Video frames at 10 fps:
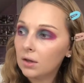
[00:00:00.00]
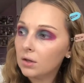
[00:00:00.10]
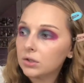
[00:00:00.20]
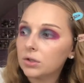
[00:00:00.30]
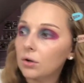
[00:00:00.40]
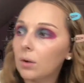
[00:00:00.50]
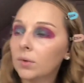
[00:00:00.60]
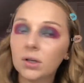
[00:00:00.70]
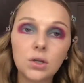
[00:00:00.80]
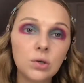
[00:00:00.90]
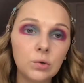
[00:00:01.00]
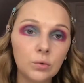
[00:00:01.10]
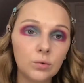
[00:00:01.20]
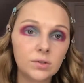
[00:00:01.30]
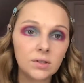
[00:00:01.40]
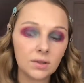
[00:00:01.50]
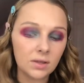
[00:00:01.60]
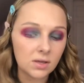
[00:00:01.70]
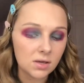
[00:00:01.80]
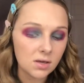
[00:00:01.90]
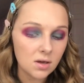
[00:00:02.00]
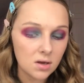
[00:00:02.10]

So I'm gonna use the